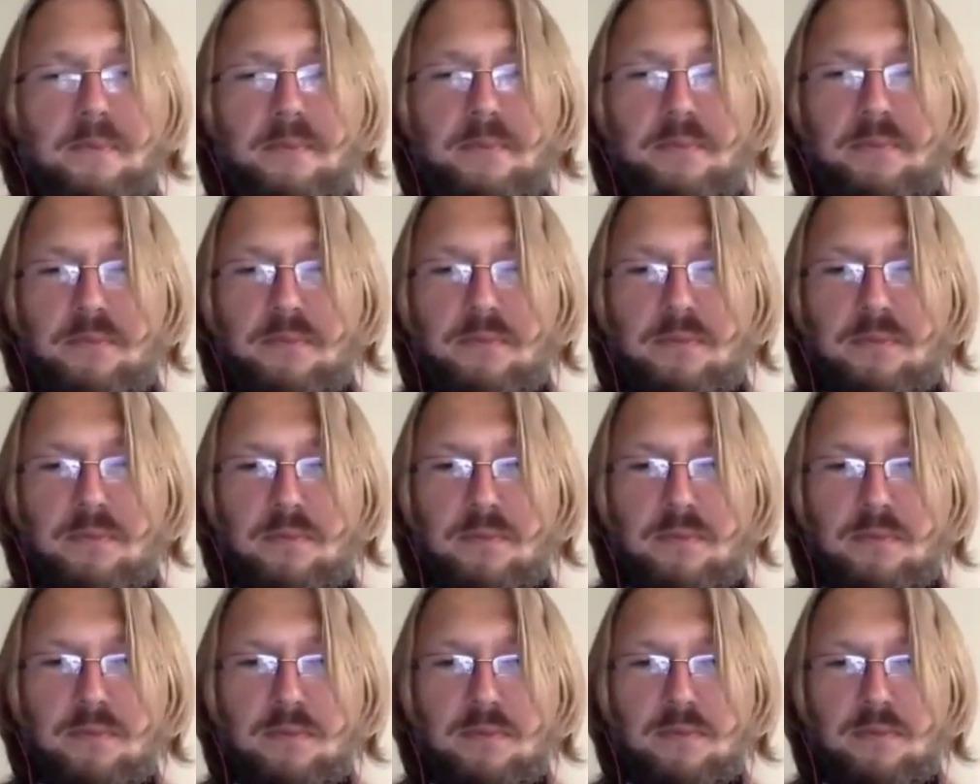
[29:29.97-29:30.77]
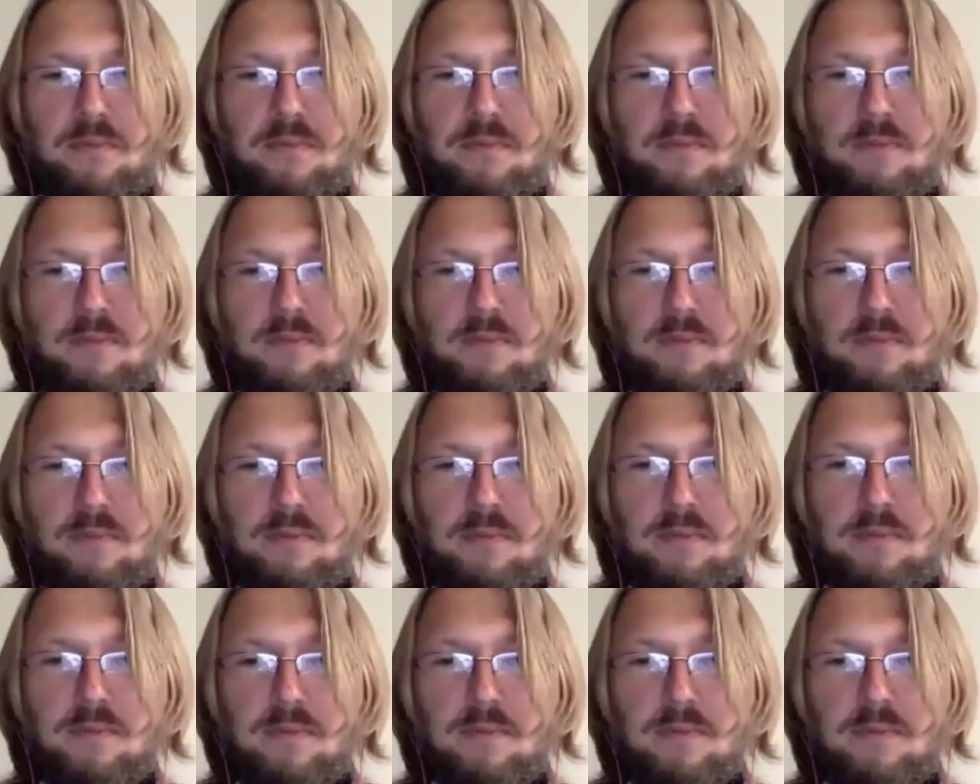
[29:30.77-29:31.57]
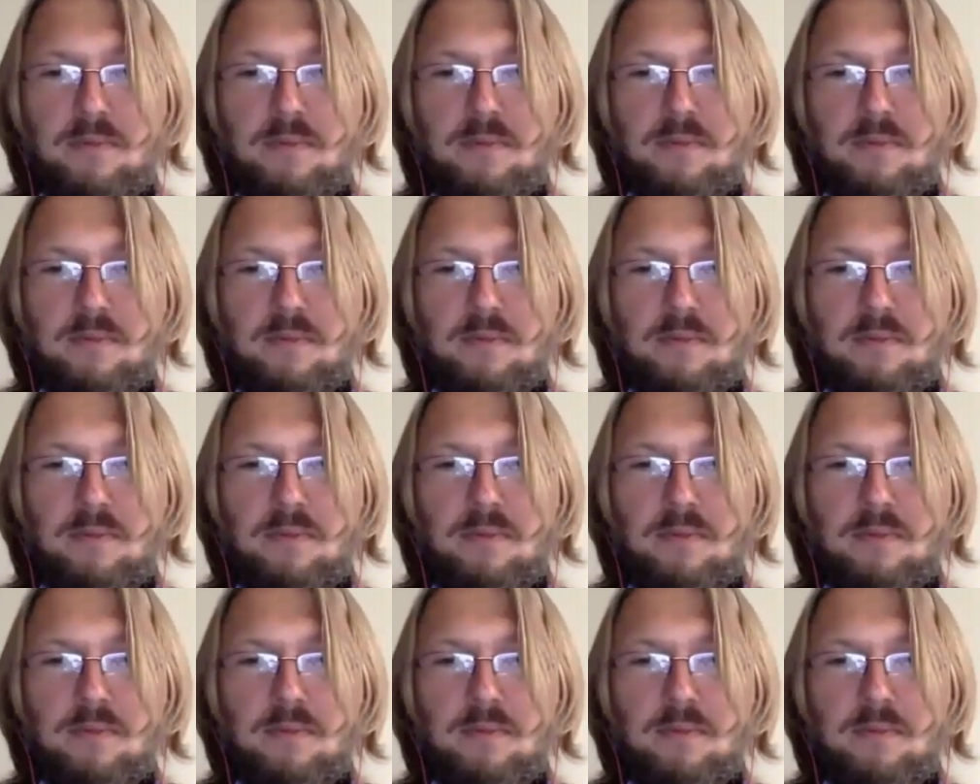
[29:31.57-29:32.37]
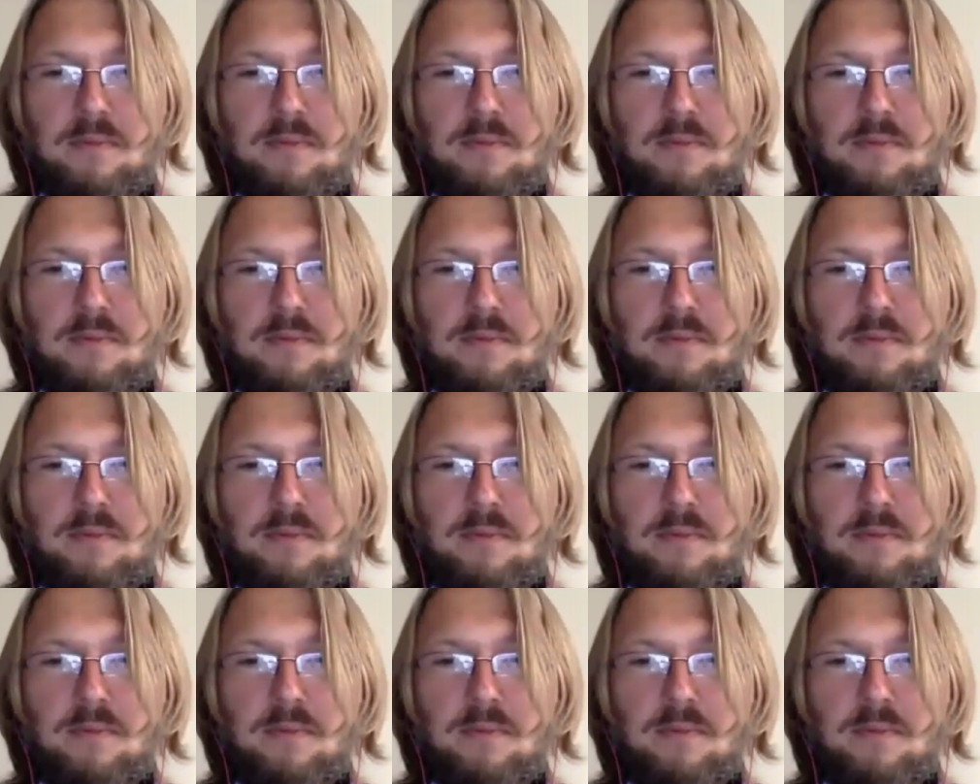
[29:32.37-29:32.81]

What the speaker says: The person shown says nothing.